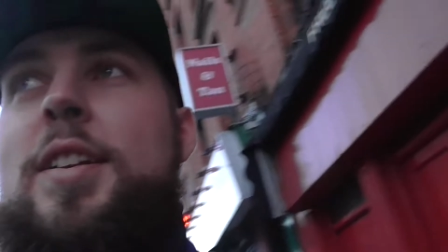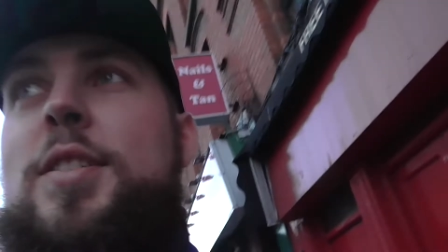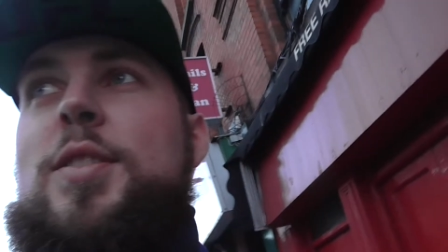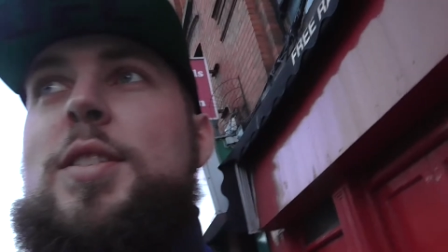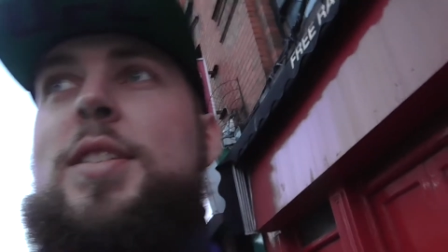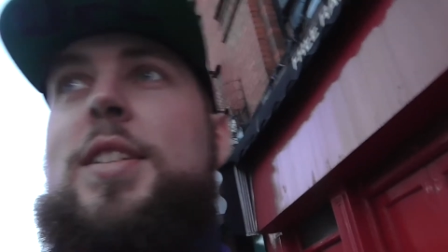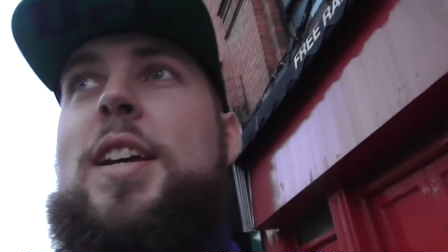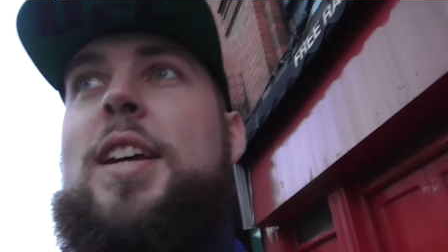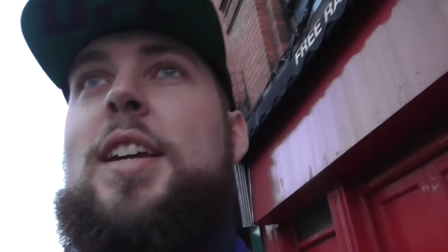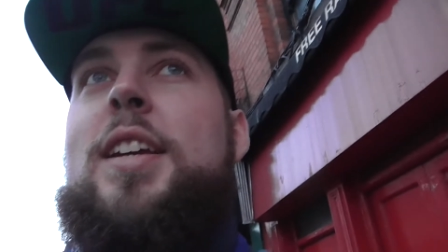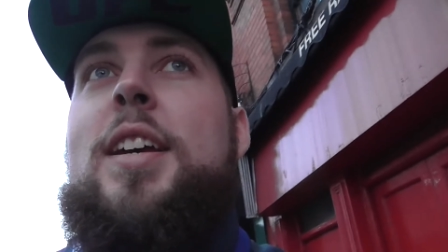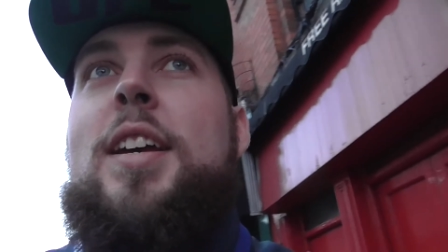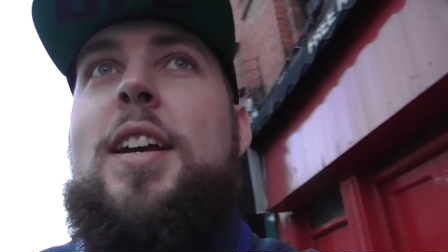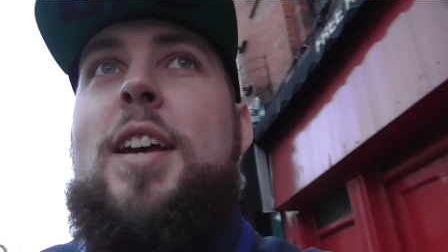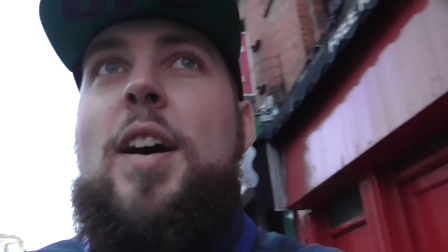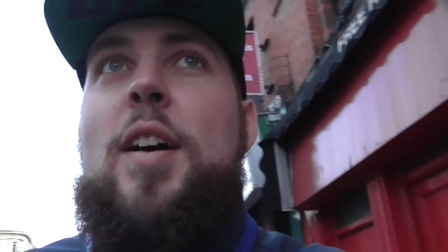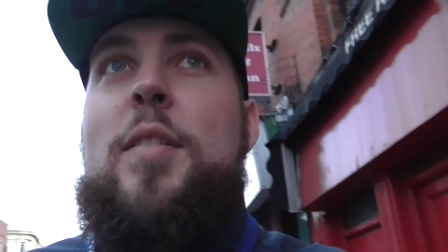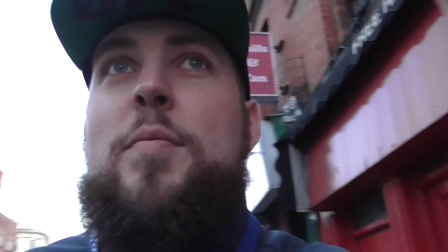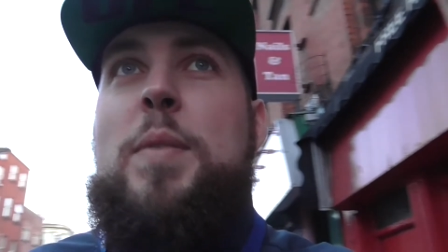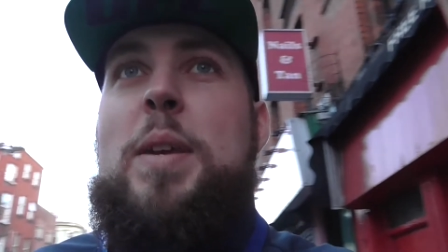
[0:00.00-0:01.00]
I just say.
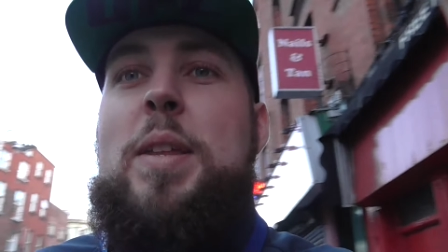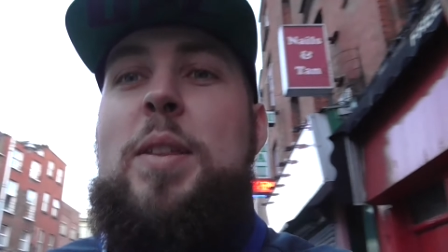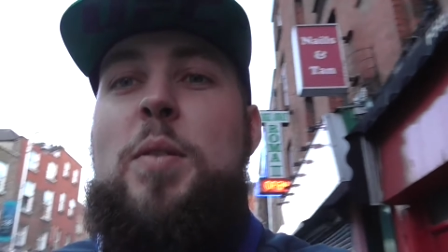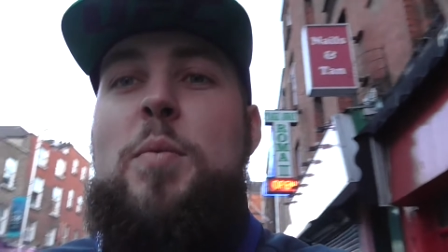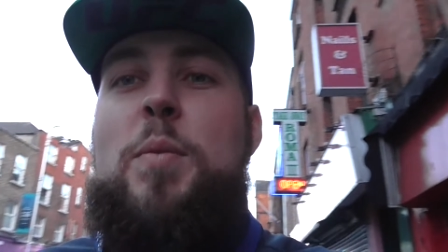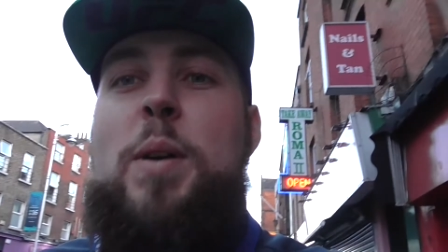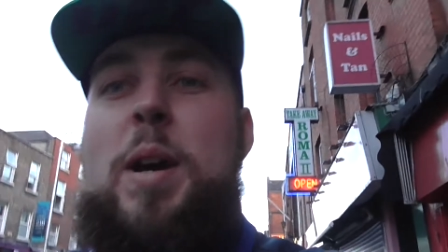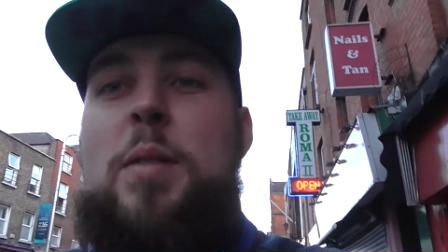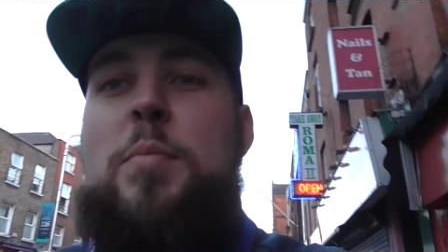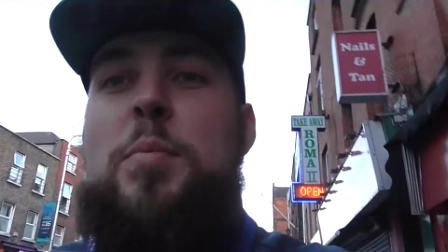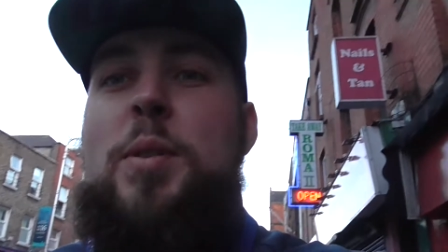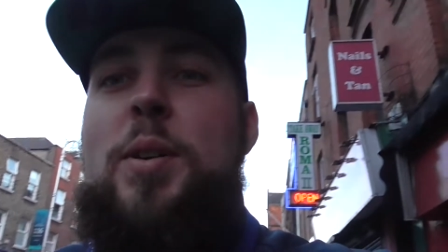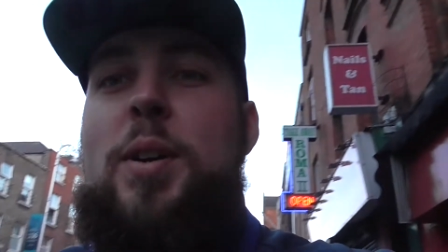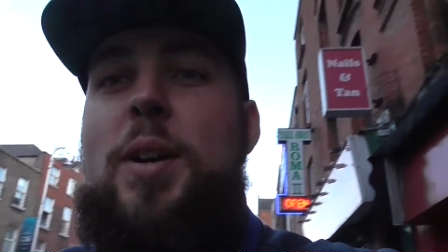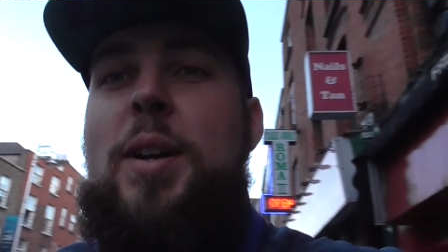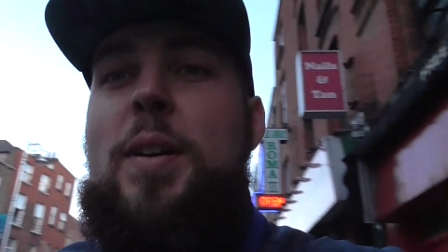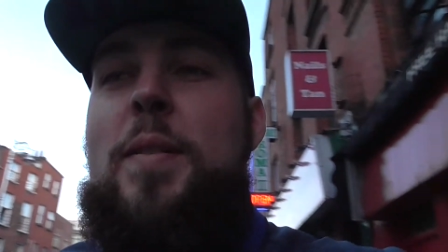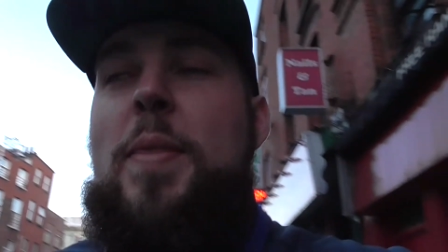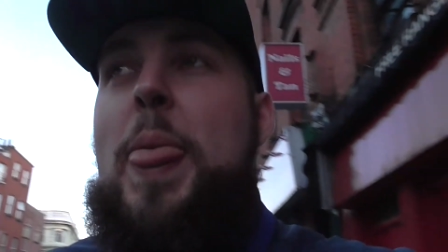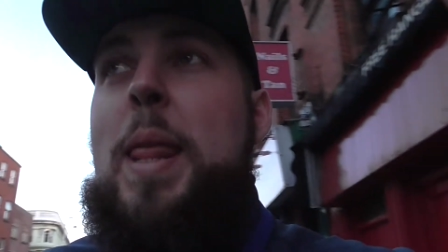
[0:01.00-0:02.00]
I've been to Wow
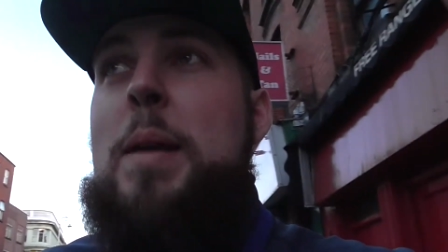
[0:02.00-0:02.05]
Burger,